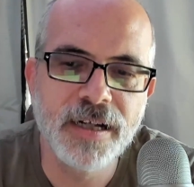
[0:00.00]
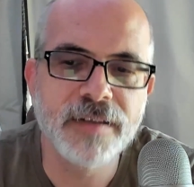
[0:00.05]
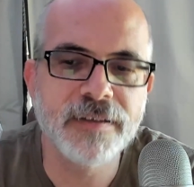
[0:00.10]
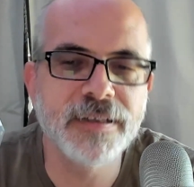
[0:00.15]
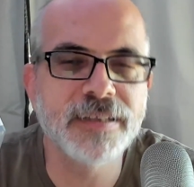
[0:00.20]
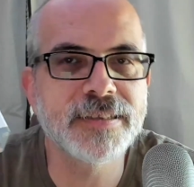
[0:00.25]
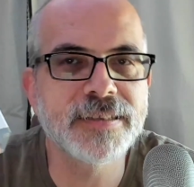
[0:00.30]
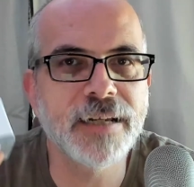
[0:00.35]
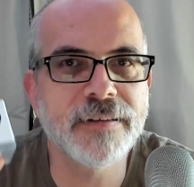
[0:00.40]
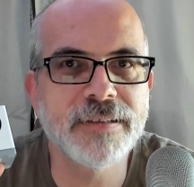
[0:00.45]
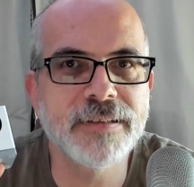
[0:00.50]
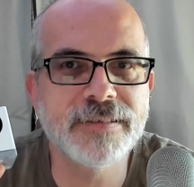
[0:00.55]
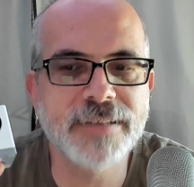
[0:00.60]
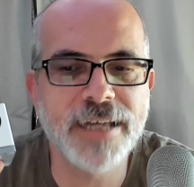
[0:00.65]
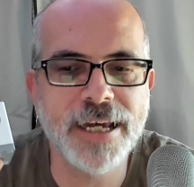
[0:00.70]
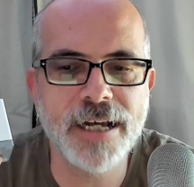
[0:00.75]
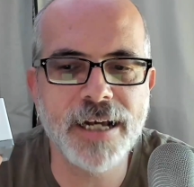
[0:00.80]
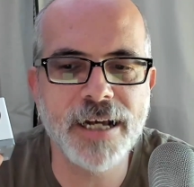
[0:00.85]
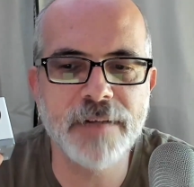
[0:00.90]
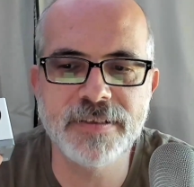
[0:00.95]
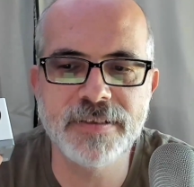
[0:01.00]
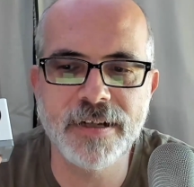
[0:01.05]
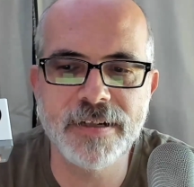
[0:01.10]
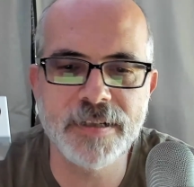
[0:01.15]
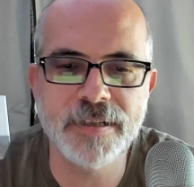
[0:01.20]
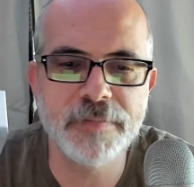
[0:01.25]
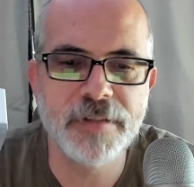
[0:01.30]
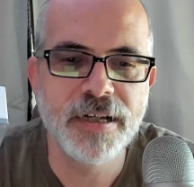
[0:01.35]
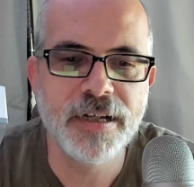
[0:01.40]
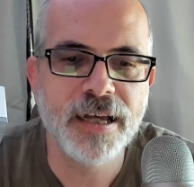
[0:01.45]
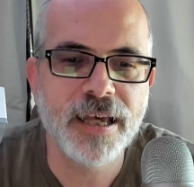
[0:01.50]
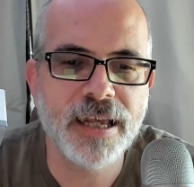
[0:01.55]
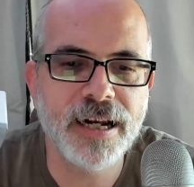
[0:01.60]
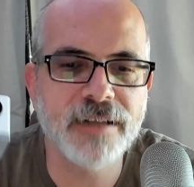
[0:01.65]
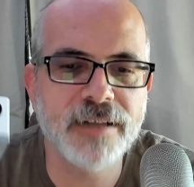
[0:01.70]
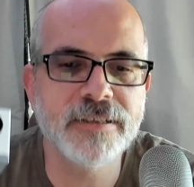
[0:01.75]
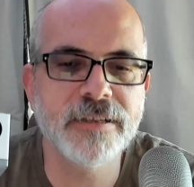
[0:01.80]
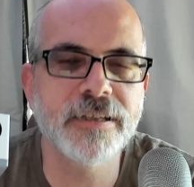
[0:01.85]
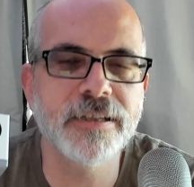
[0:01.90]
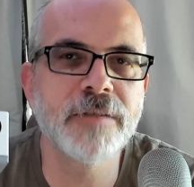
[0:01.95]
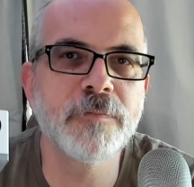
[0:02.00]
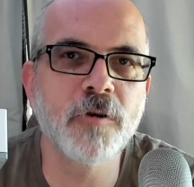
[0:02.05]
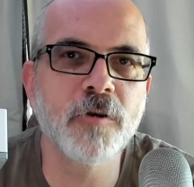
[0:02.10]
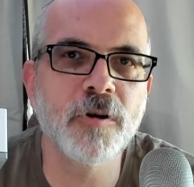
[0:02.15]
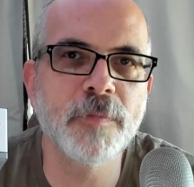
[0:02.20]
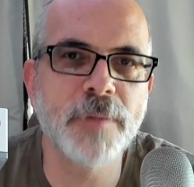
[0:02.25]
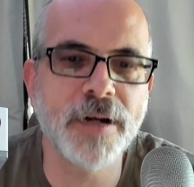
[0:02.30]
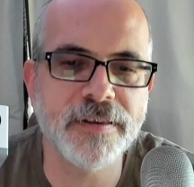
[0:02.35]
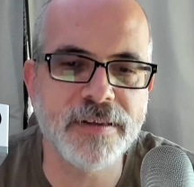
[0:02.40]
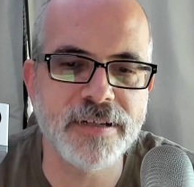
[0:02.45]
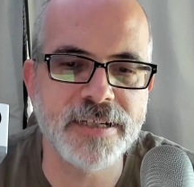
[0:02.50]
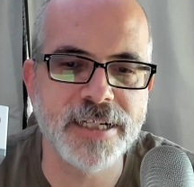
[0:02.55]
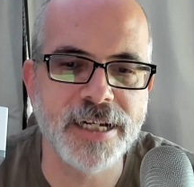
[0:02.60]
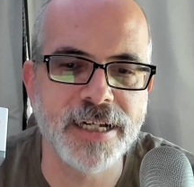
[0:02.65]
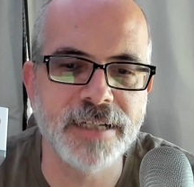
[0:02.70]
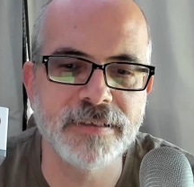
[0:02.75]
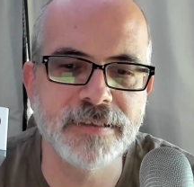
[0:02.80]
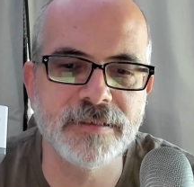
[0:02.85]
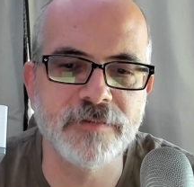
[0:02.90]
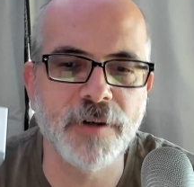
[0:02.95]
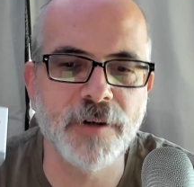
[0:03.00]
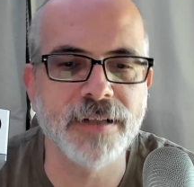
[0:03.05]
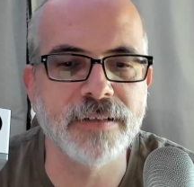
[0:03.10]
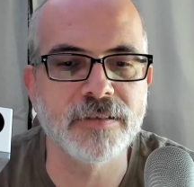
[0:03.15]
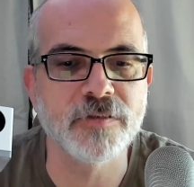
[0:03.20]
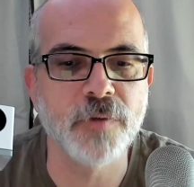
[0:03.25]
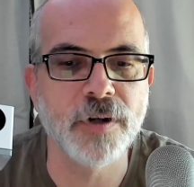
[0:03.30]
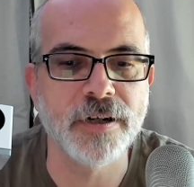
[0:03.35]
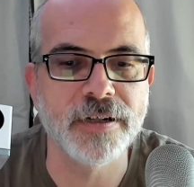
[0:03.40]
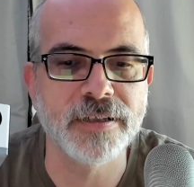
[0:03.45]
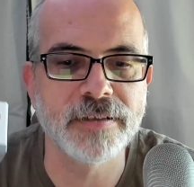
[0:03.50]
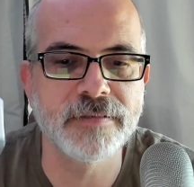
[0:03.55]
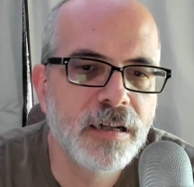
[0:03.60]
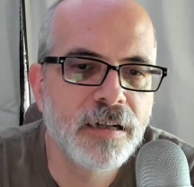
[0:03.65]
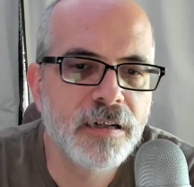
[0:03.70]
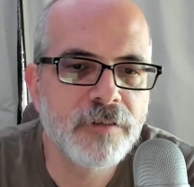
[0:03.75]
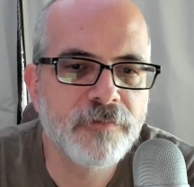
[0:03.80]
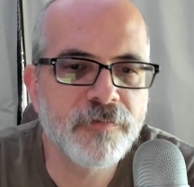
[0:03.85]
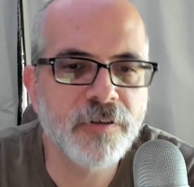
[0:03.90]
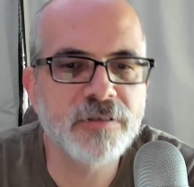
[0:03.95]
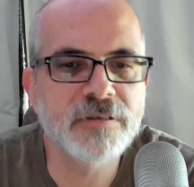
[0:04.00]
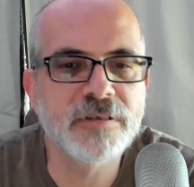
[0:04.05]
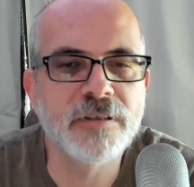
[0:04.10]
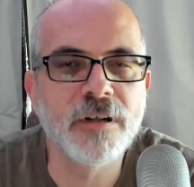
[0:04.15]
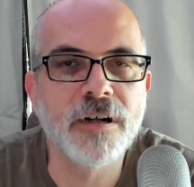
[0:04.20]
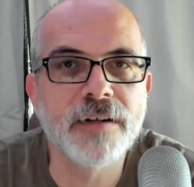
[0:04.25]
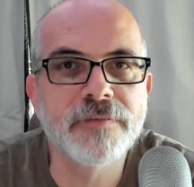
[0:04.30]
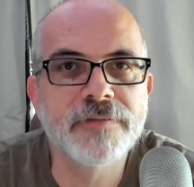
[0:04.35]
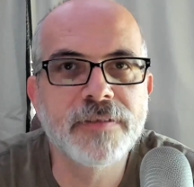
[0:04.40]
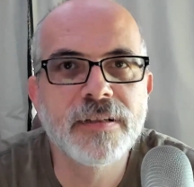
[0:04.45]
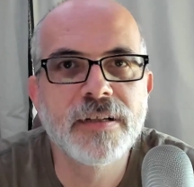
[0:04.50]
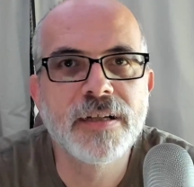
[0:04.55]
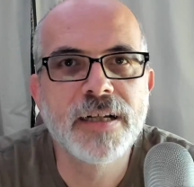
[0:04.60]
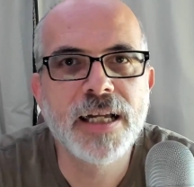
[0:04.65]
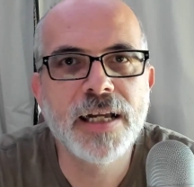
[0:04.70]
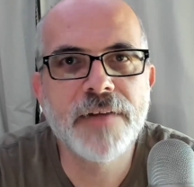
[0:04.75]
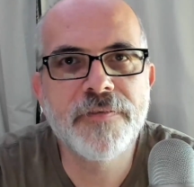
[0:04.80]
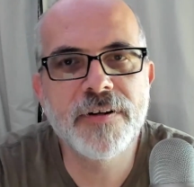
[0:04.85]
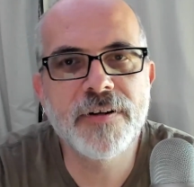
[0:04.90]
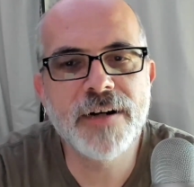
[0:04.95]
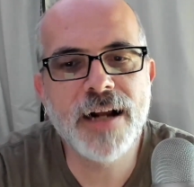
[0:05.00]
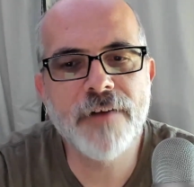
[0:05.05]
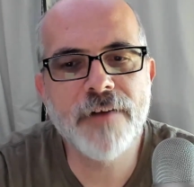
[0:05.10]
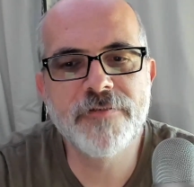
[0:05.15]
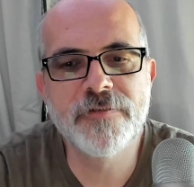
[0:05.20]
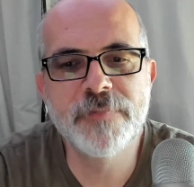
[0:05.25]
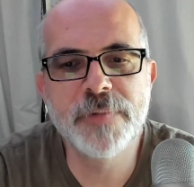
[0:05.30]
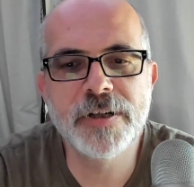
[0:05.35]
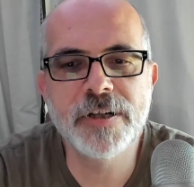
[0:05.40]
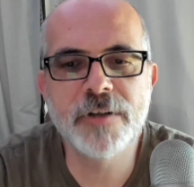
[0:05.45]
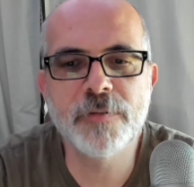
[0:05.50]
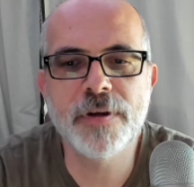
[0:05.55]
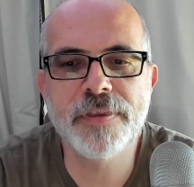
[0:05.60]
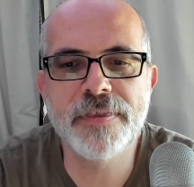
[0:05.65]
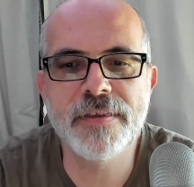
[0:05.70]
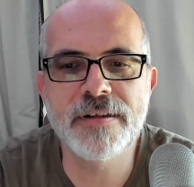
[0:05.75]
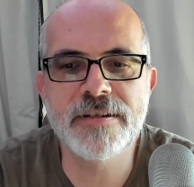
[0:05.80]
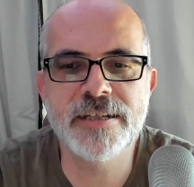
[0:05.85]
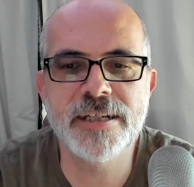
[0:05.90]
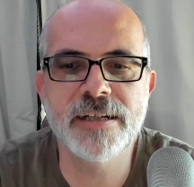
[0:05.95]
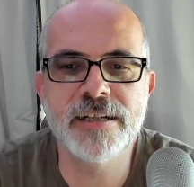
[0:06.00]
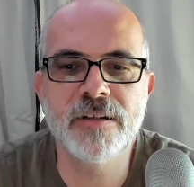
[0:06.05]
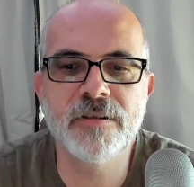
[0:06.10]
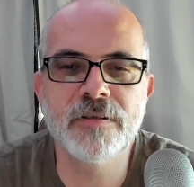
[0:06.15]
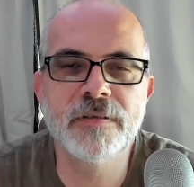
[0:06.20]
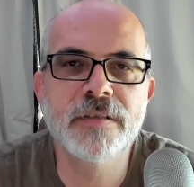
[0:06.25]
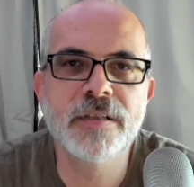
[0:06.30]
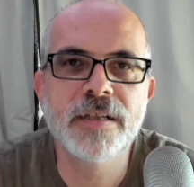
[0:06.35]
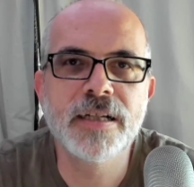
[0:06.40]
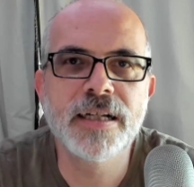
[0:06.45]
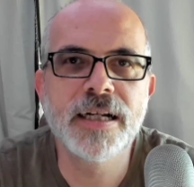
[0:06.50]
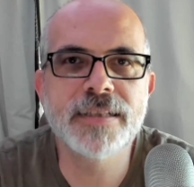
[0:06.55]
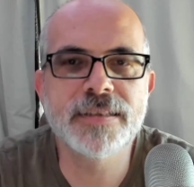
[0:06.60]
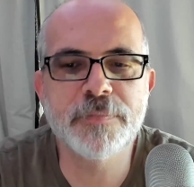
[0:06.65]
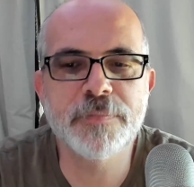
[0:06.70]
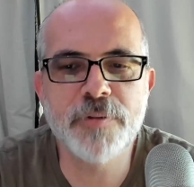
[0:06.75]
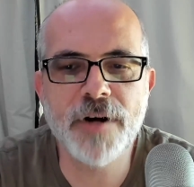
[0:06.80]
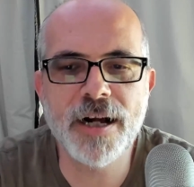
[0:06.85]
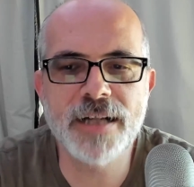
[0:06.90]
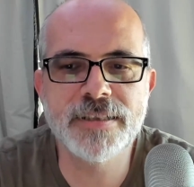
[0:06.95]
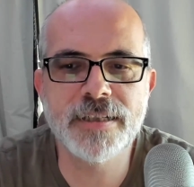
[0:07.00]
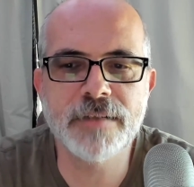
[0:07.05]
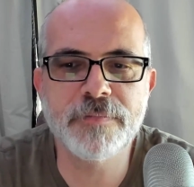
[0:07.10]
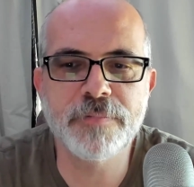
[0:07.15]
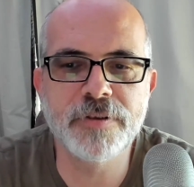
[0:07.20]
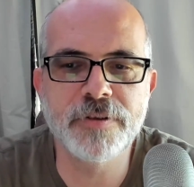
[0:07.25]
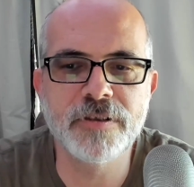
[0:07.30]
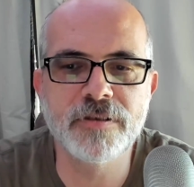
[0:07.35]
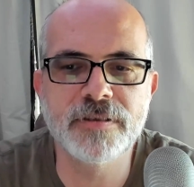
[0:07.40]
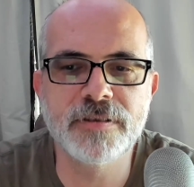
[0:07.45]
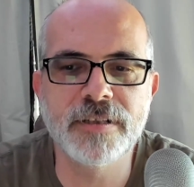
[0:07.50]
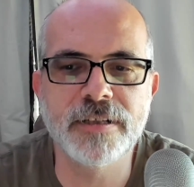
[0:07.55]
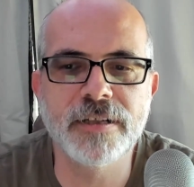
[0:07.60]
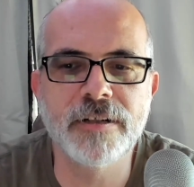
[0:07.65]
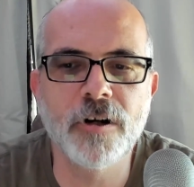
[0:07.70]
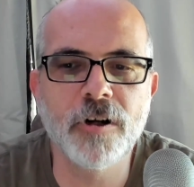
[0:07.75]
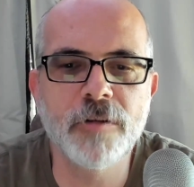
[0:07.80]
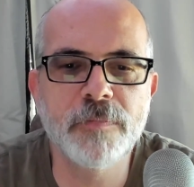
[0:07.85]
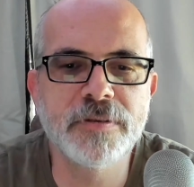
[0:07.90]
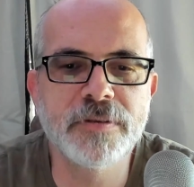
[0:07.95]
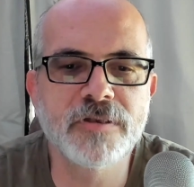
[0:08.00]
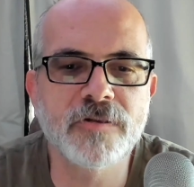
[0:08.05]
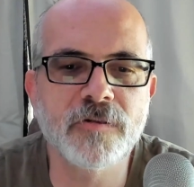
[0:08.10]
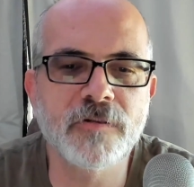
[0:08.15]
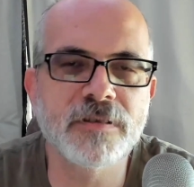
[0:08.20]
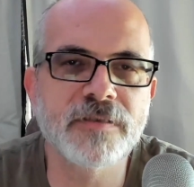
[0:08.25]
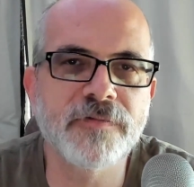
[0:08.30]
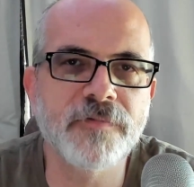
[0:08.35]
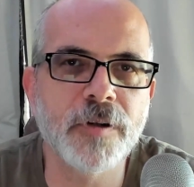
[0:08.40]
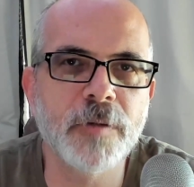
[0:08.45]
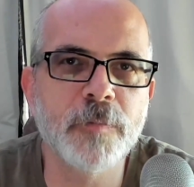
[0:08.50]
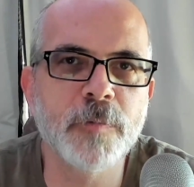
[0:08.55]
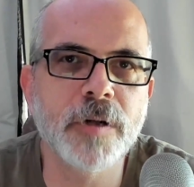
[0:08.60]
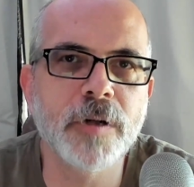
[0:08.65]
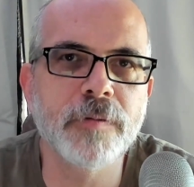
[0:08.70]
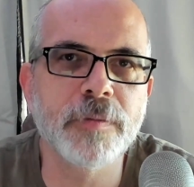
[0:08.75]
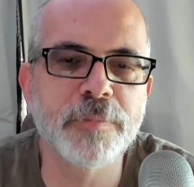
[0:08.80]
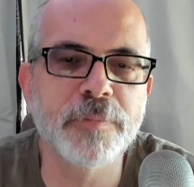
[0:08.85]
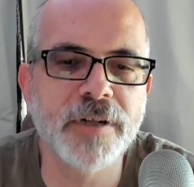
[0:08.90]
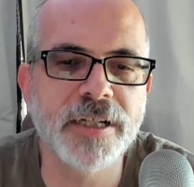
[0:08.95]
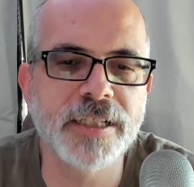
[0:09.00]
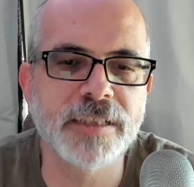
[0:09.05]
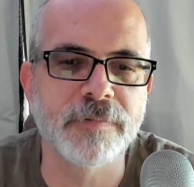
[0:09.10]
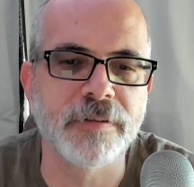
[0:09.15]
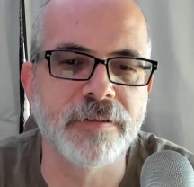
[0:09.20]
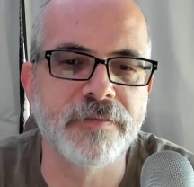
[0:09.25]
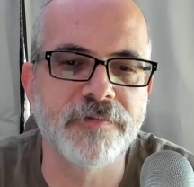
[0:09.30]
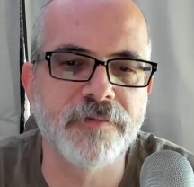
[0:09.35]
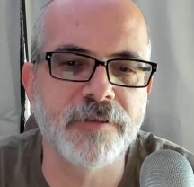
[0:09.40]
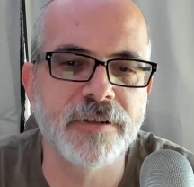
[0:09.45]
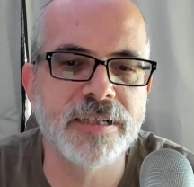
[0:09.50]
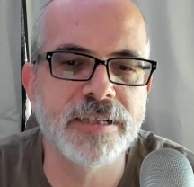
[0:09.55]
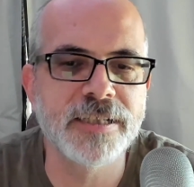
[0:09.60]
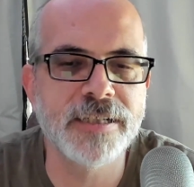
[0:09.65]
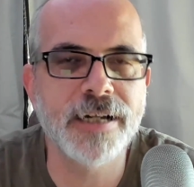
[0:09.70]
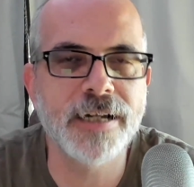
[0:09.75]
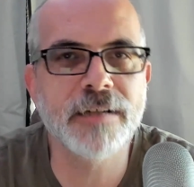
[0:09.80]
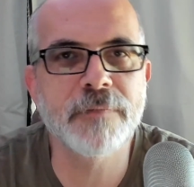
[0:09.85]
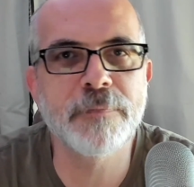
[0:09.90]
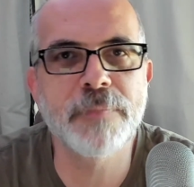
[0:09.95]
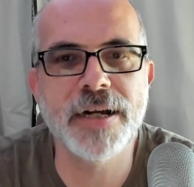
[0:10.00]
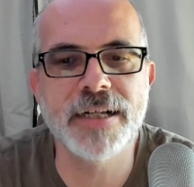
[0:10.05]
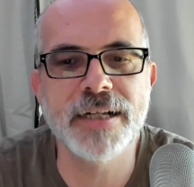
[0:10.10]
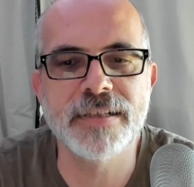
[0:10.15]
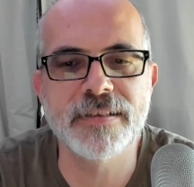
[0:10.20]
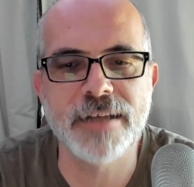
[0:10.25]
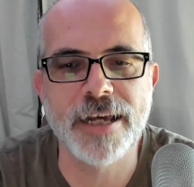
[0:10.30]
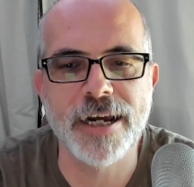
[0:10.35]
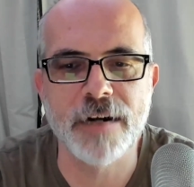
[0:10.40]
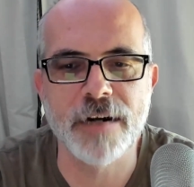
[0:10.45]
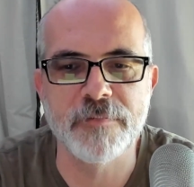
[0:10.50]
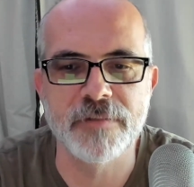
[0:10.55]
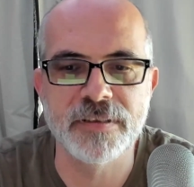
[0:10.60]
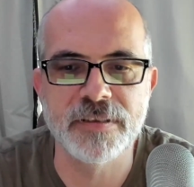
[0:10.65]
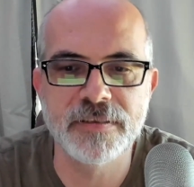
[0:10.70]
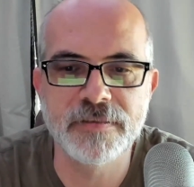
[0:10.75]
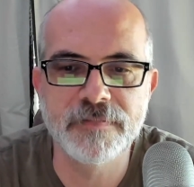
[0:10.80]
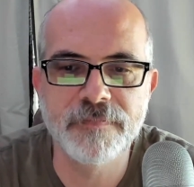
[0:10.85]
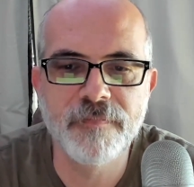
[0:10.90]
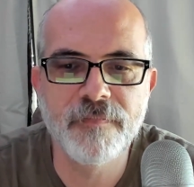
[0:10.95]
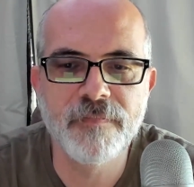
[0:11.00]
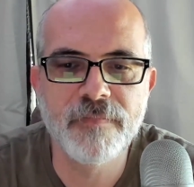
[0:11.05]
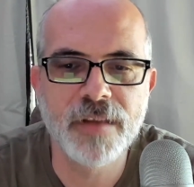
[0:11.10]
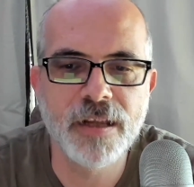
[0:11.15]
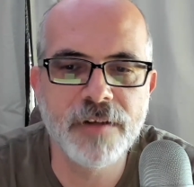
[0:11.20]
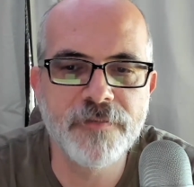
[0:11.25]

Let's get this cam set up, and I'll tell you more about the changes while it's running. First off, if you're not familiar with Thingino, it's a project producing an open source firmware replacement for Ingenic-based cameras. It